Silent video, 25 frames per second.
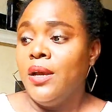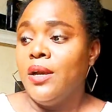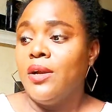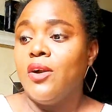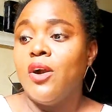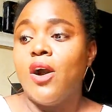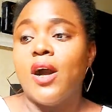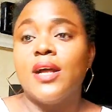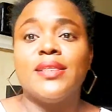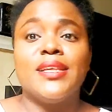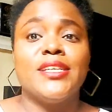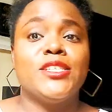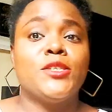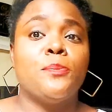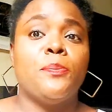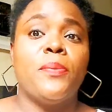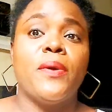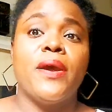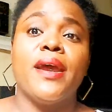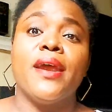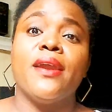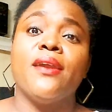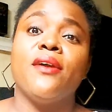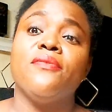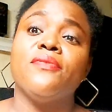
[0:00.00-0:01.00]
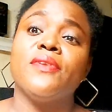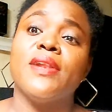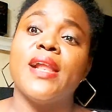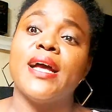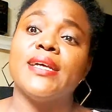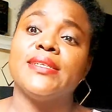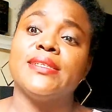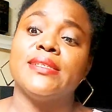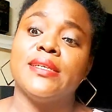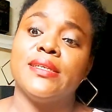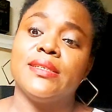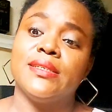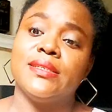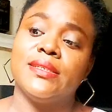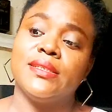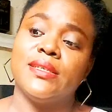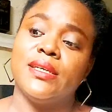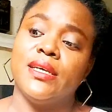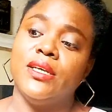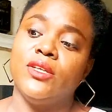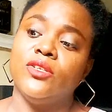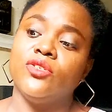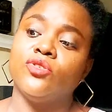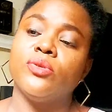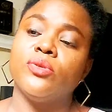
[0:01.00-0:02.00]
got this pair of glasses
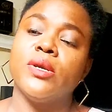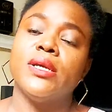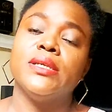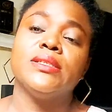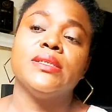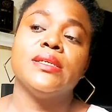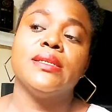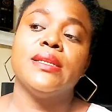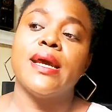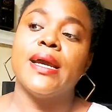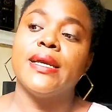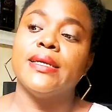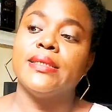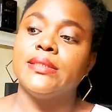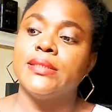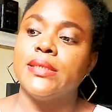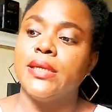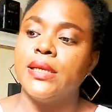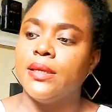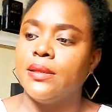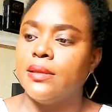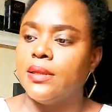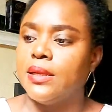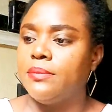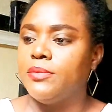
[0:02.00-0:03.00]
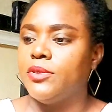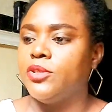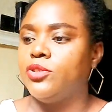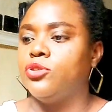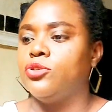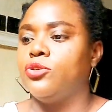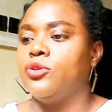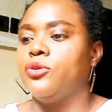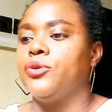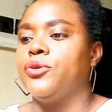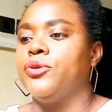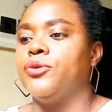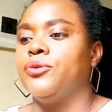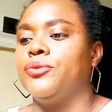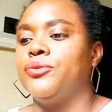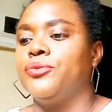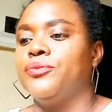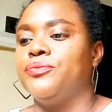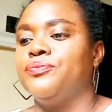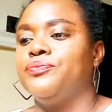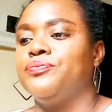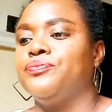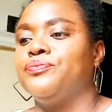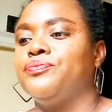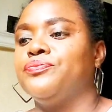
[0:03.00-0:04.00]
in 2019. Let me show you.
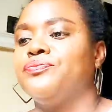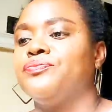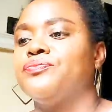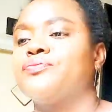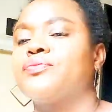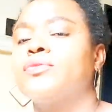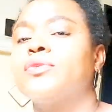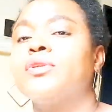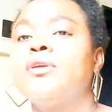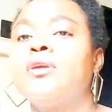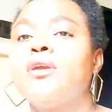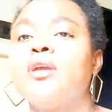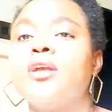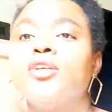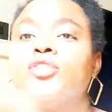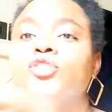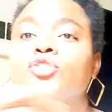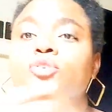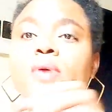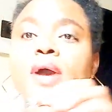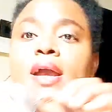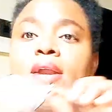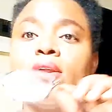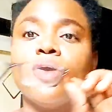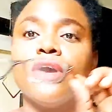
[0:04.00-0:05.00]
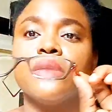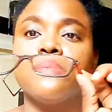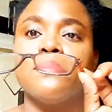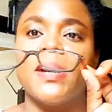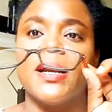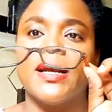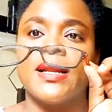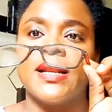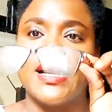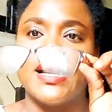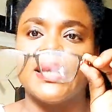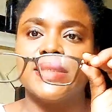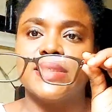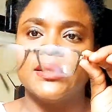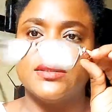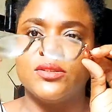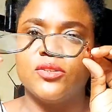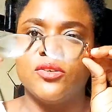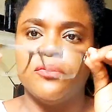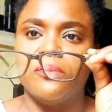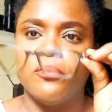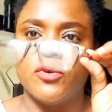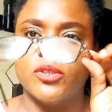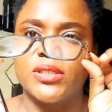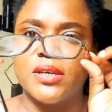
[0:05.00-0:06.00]
So I got my glasses.
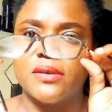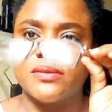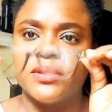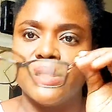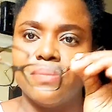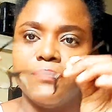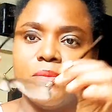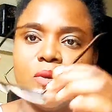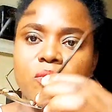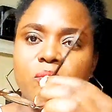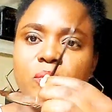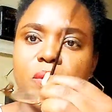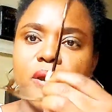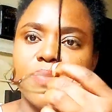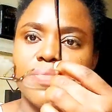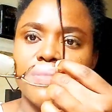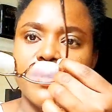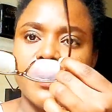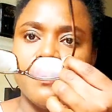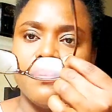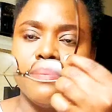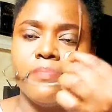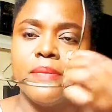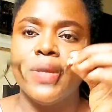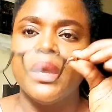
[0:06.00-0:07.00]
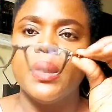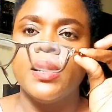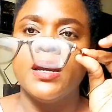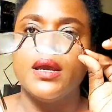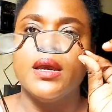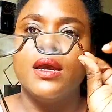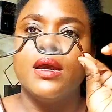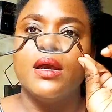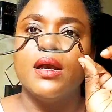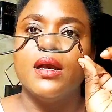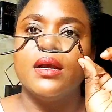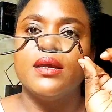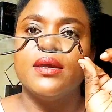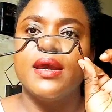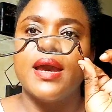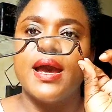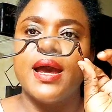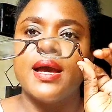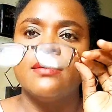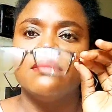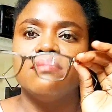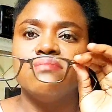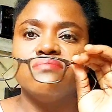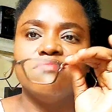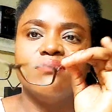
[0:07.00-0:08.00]
You must have seen me wear them.
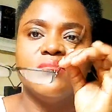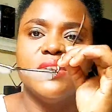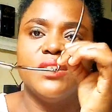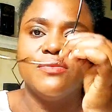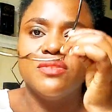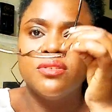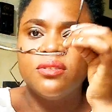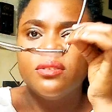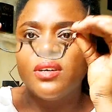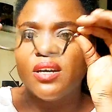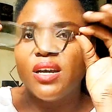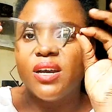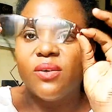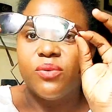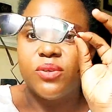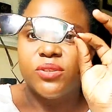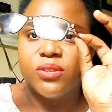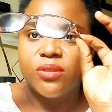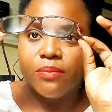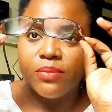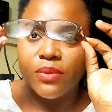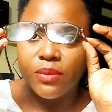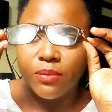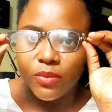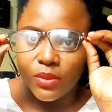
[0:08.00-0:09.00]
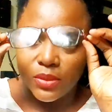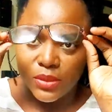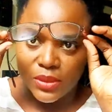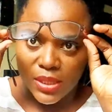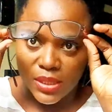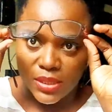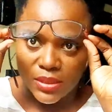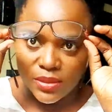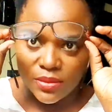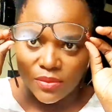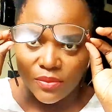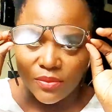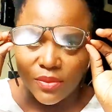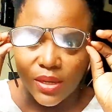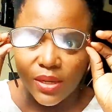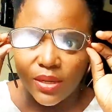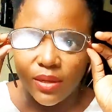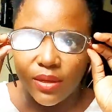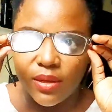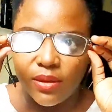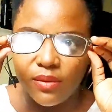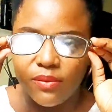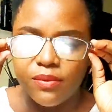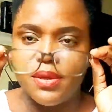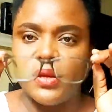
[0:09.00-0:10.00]
Yeah, even though I want something more sexy right
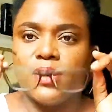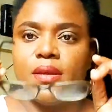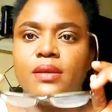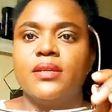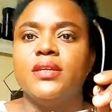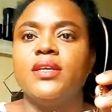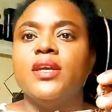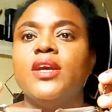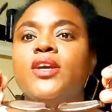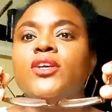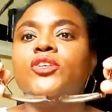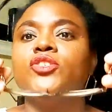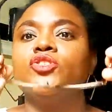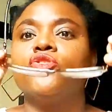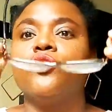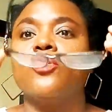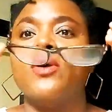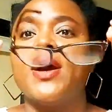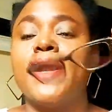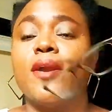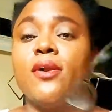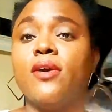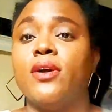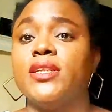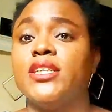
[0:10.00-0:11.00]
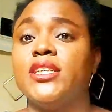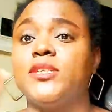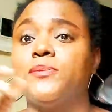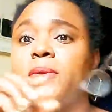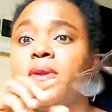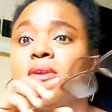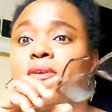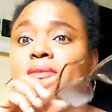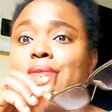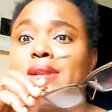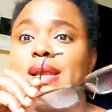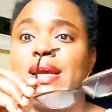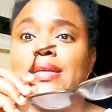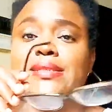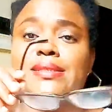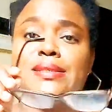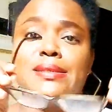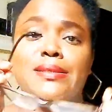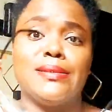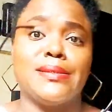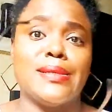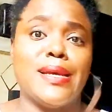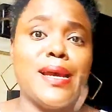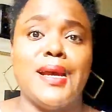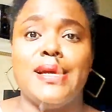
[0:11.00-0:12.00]
there, right? So I got this pair of
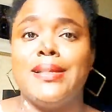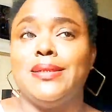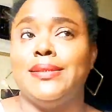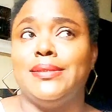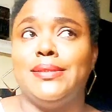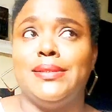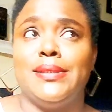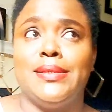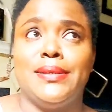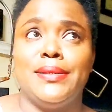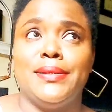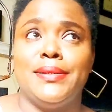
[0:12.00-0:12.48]
glasses and